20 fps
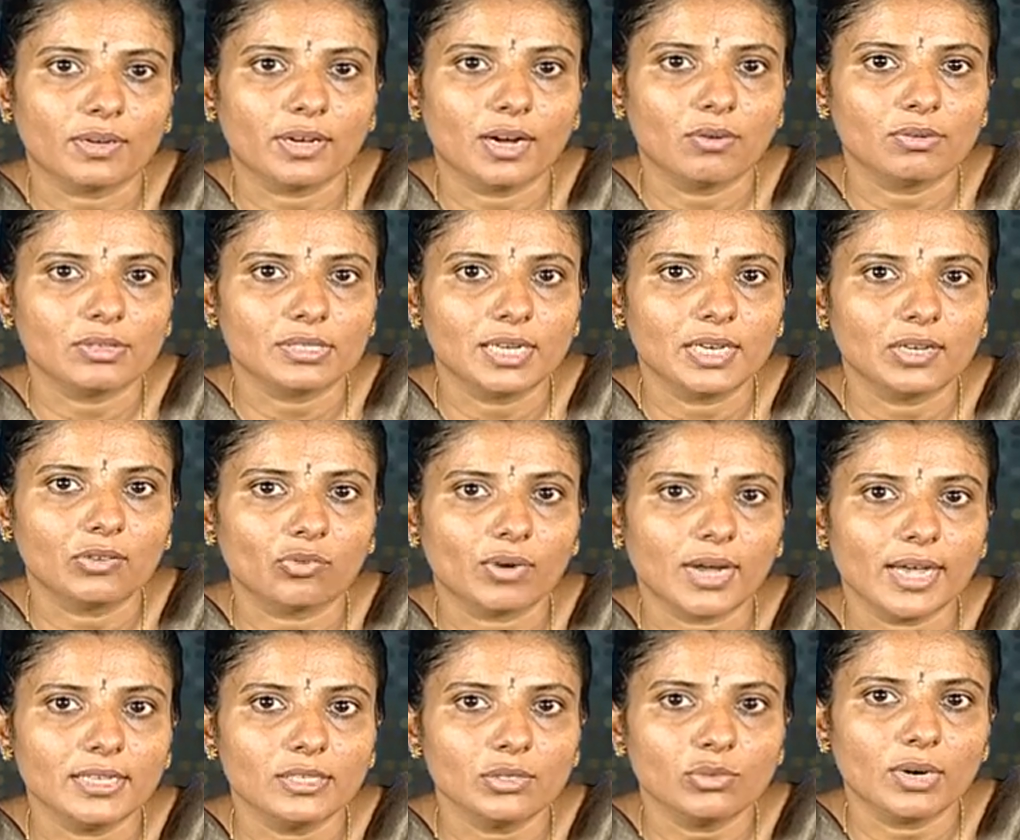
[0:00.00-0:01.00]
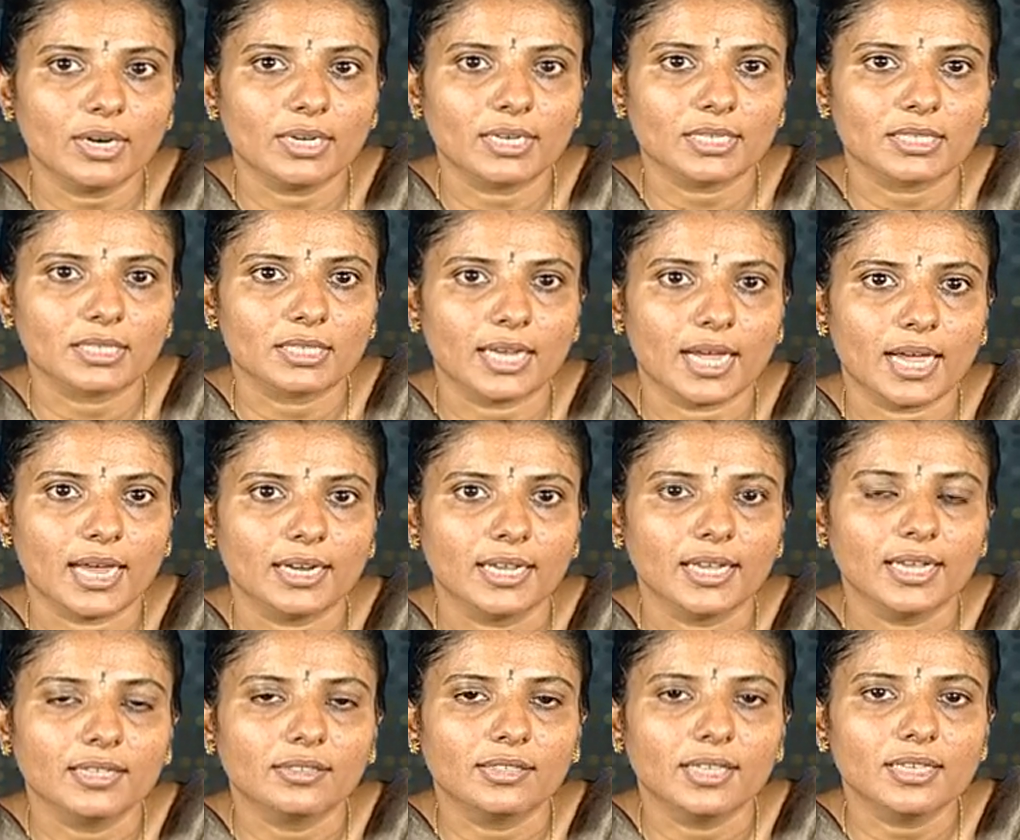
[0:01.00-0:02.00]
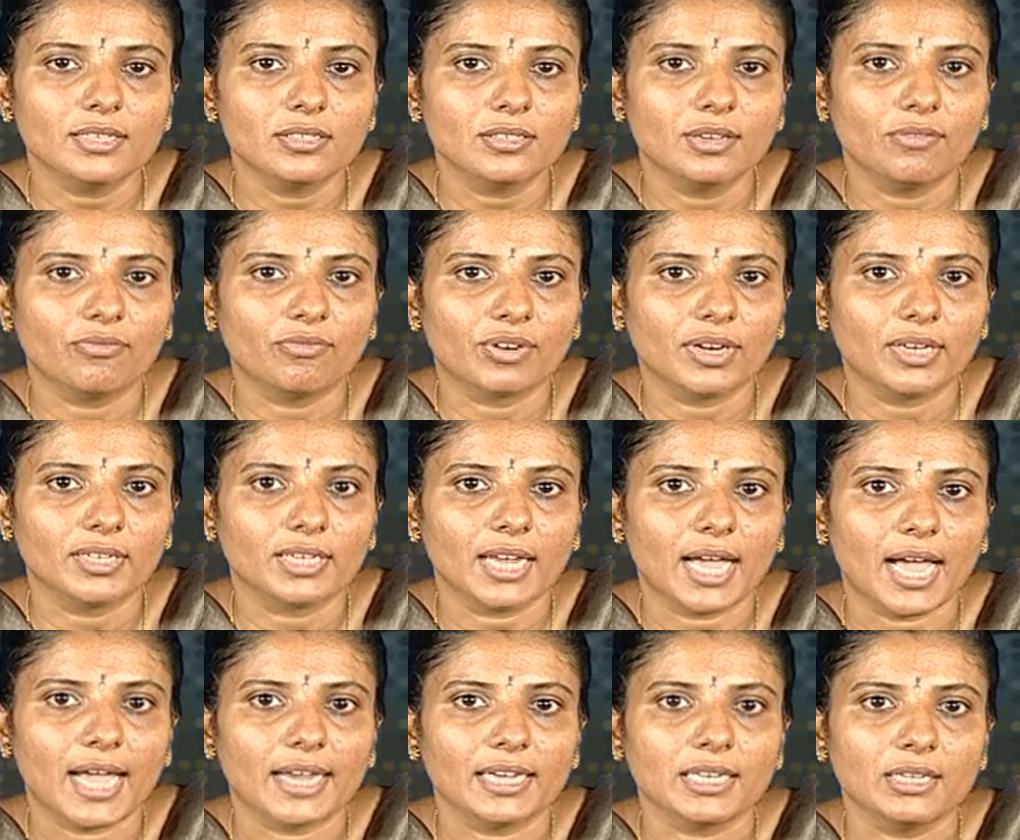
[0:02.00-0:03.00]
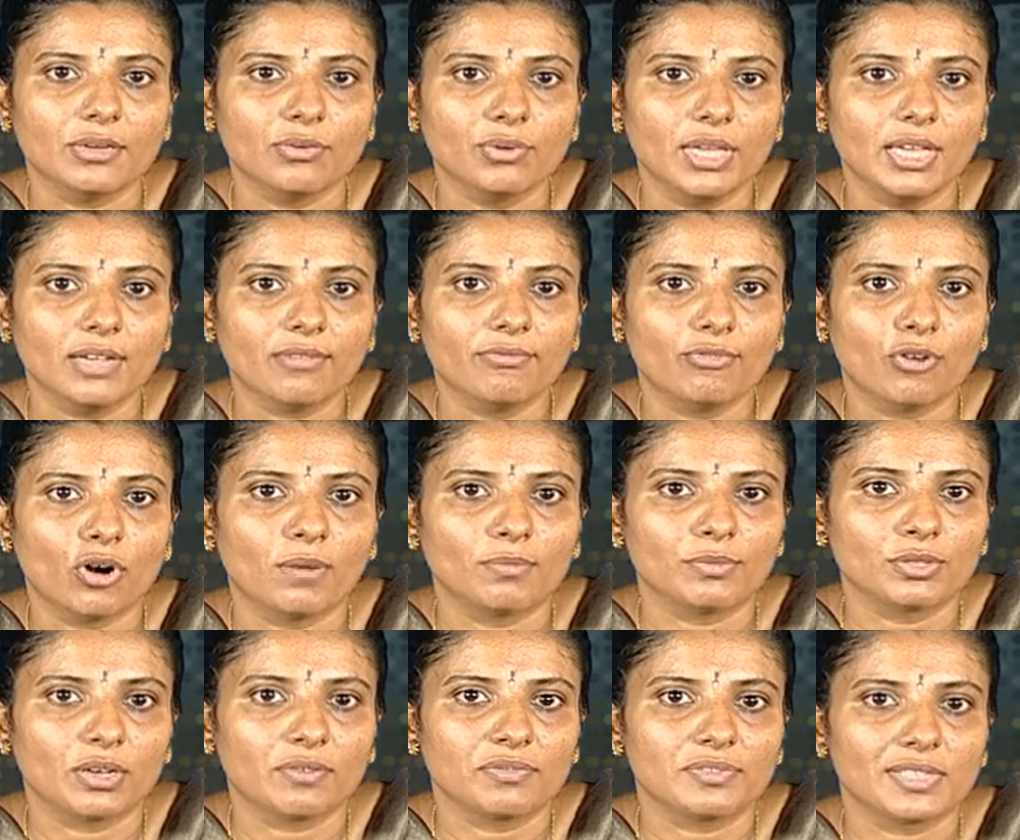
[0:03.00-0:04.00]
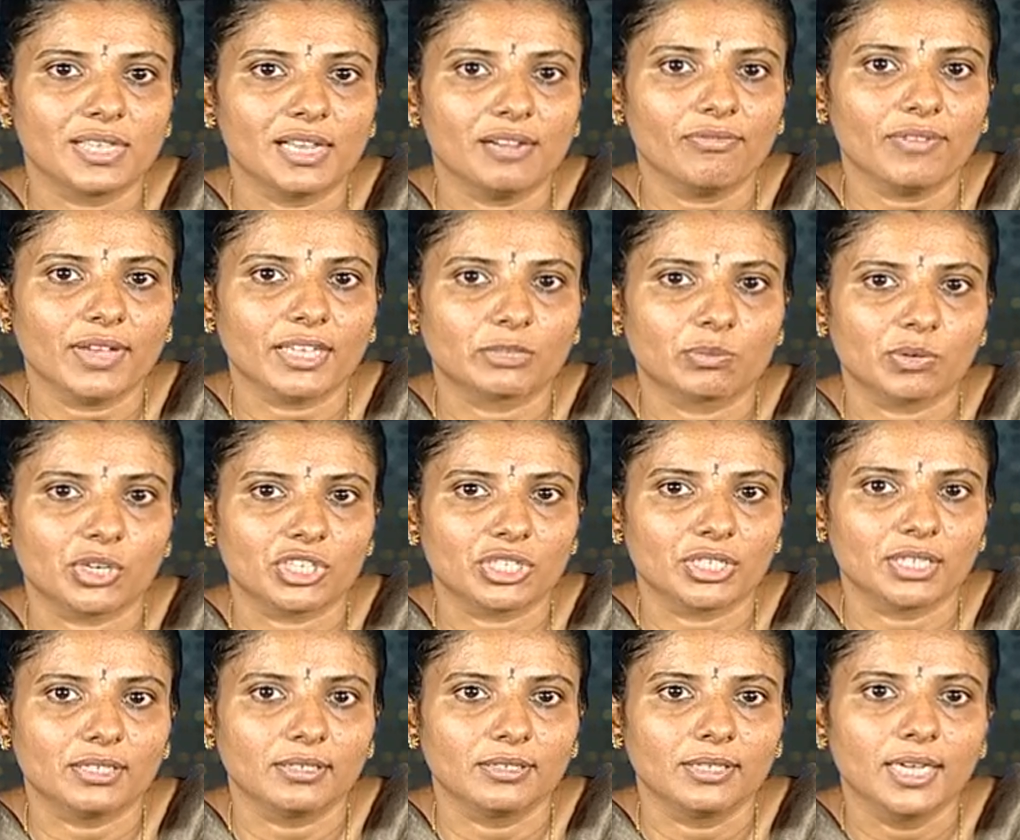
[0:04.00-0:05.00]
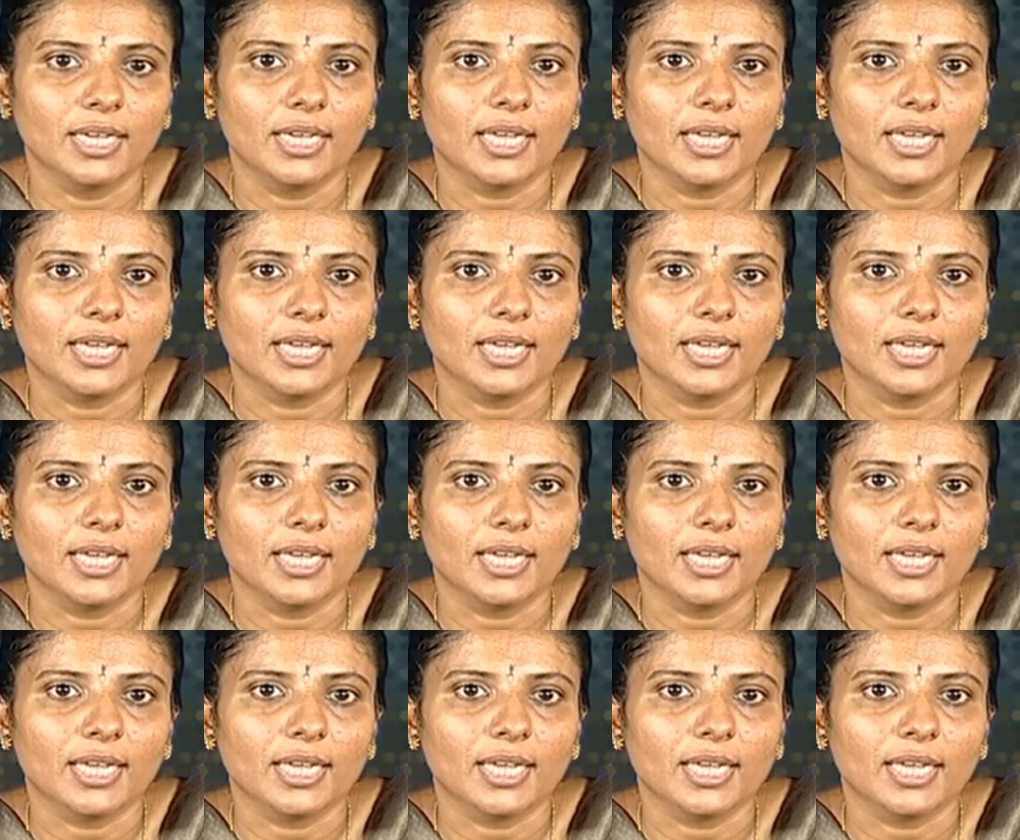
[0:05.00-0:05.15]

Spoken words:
counseling tries to understand these different and unique forms of self-expression